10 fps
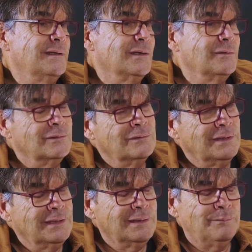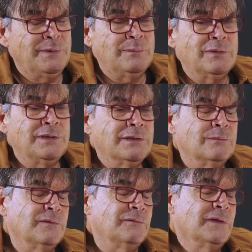local and the people
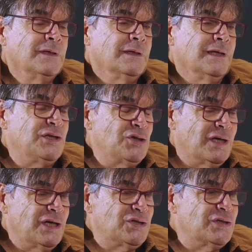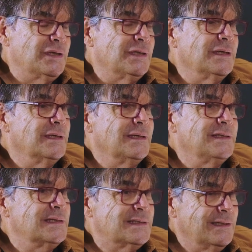here with education.
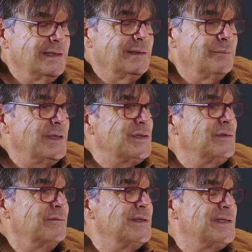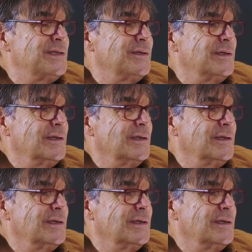It's a stunning place to visit.